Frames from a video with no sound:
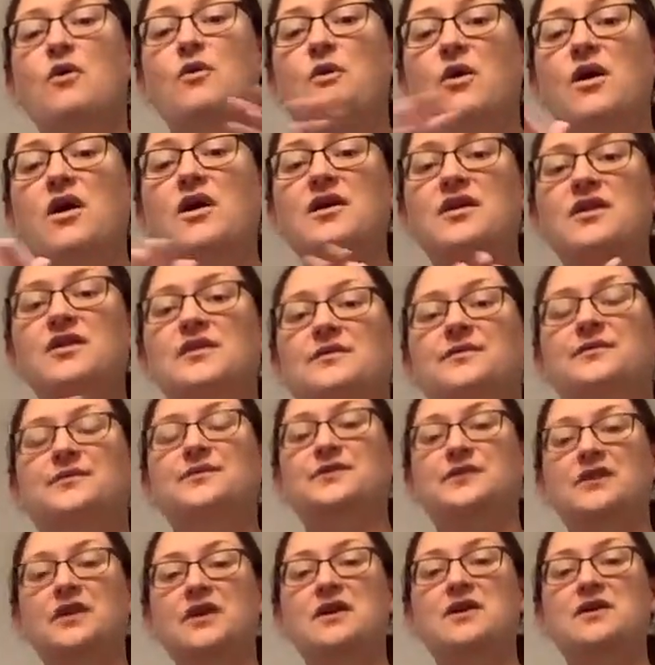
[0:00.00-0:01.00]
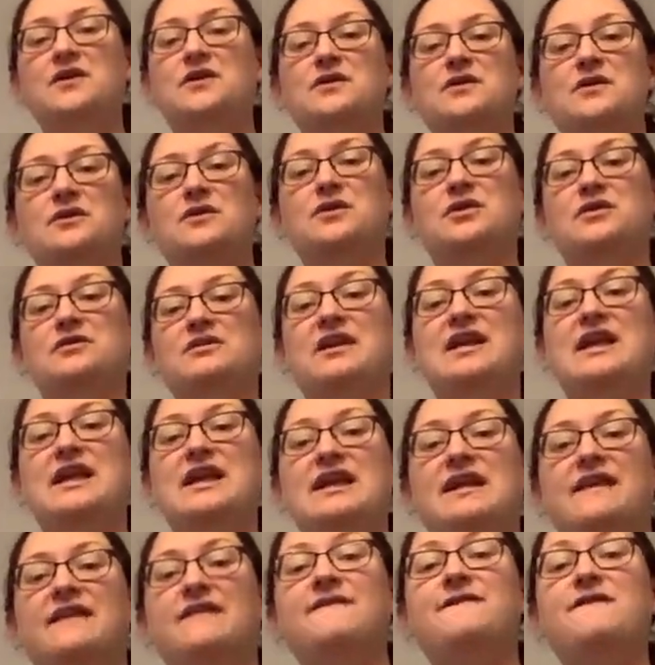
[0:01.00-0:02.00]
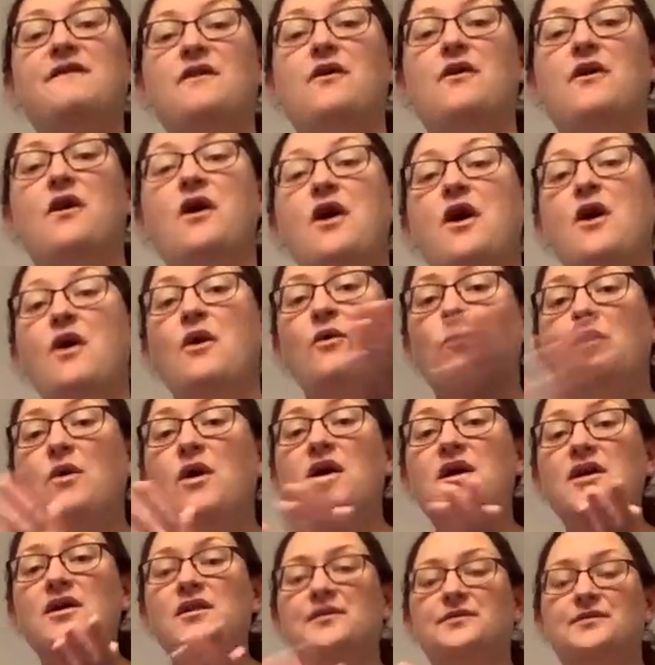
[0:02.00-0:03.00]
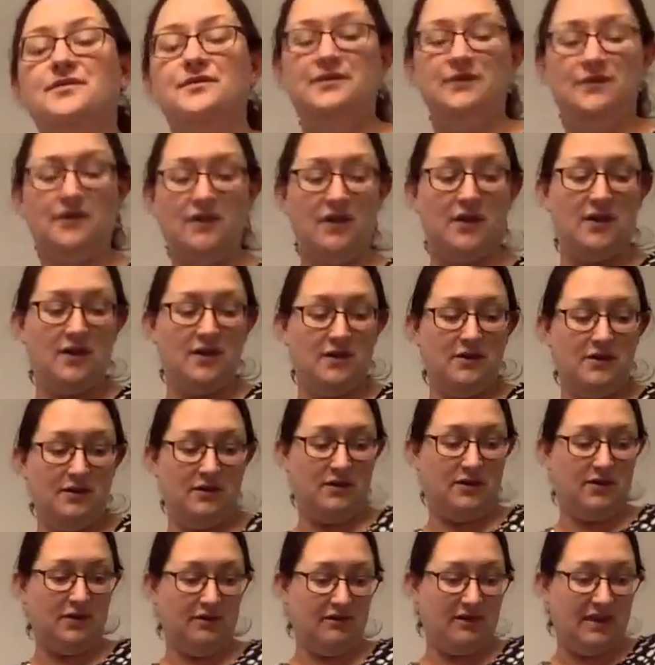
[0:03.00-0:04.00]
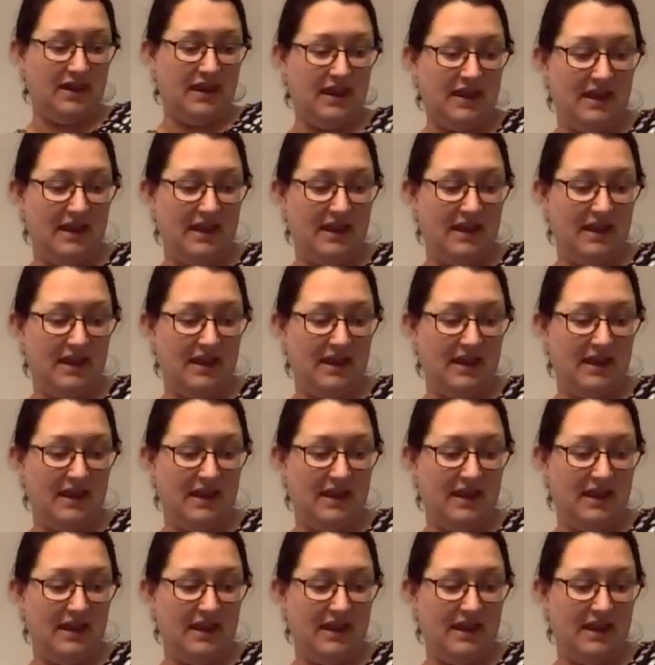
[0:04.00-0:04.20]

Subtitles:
1, 2, 3, 4. 1, 2, 3, 4.